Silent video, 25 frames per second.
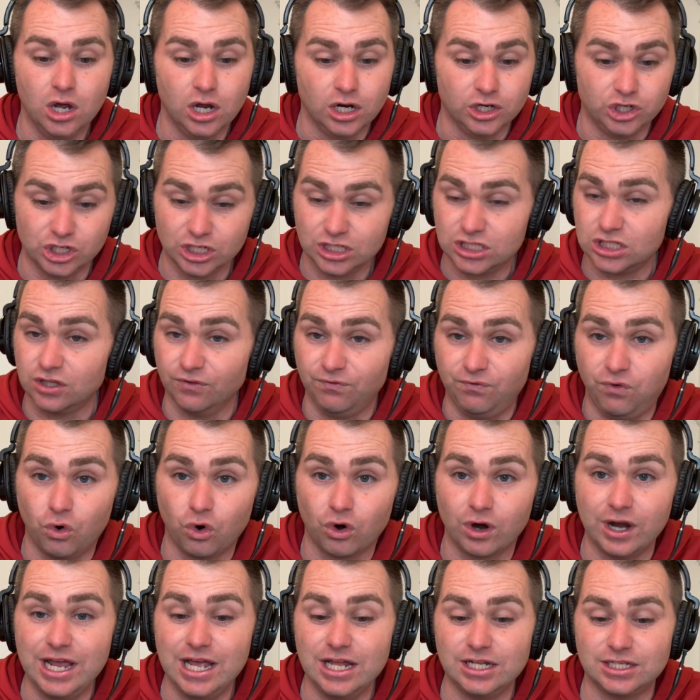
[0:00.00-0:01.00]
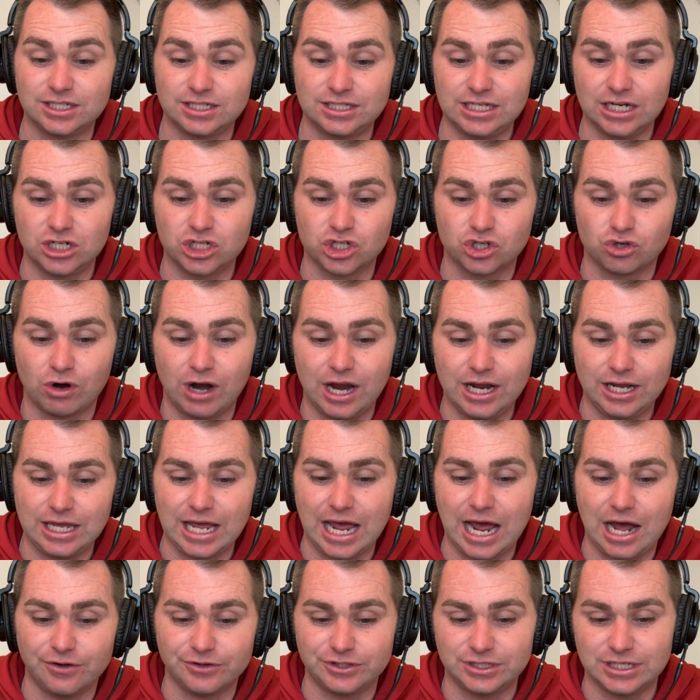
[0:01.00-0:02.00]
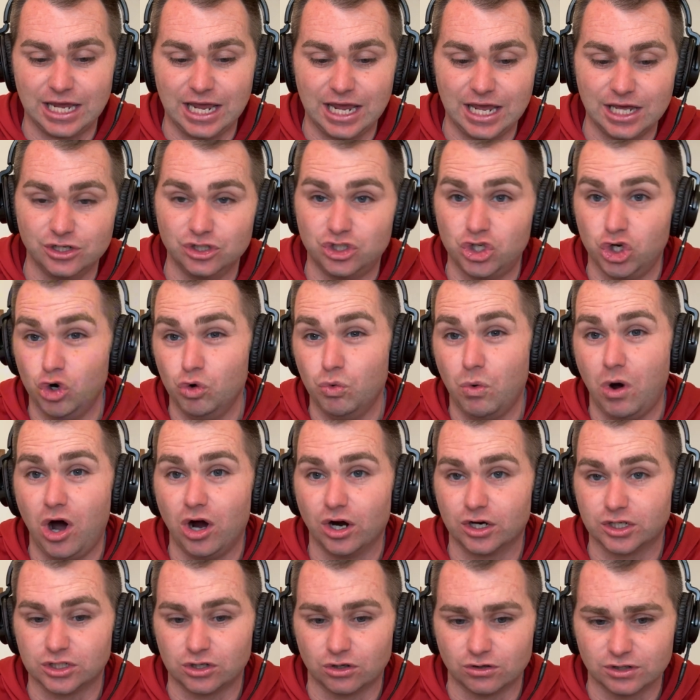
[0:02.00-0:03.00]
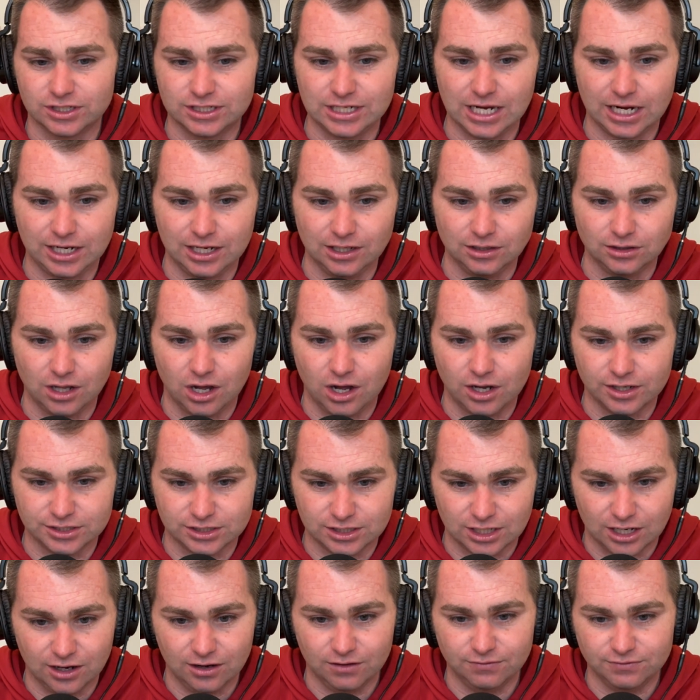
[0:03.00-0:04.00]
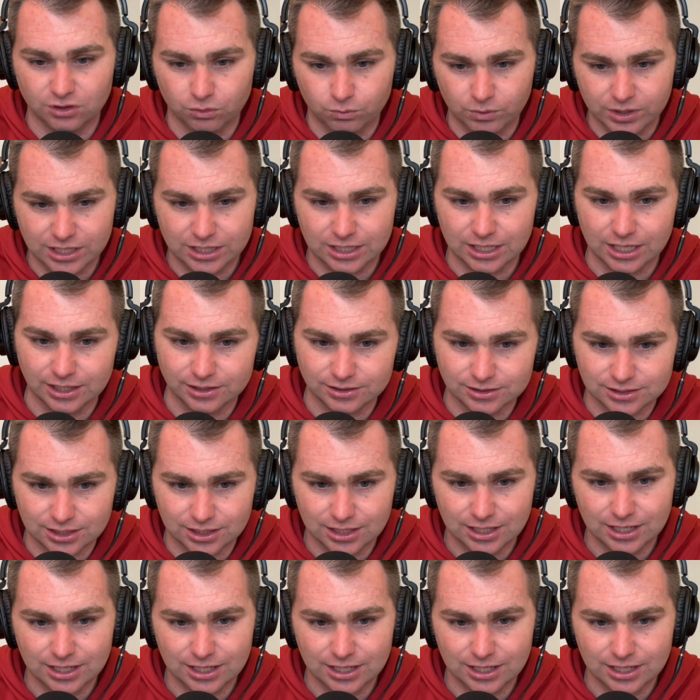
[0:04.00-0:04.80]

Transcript: Just the 4 hits, 6 strikeouts, and 2 walks, her second loss of the weekend.